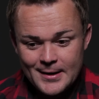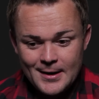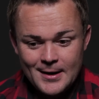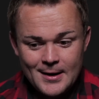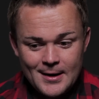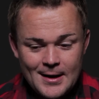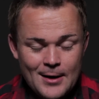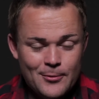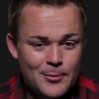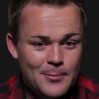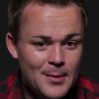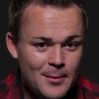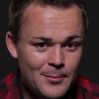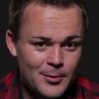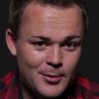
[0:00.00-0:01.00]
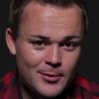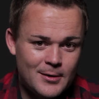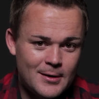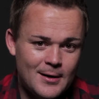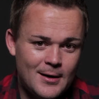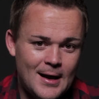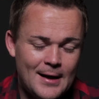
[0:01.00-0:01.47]
I remember
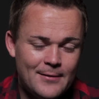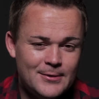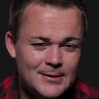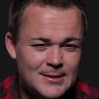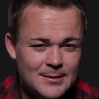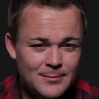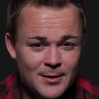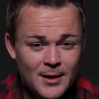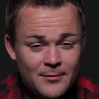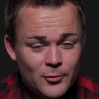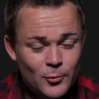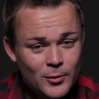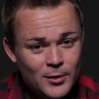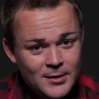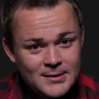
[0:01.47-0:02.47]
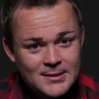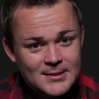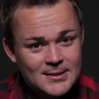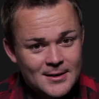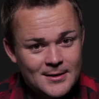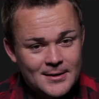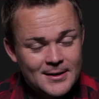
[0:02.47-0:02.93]
uh, having some loved ones uh,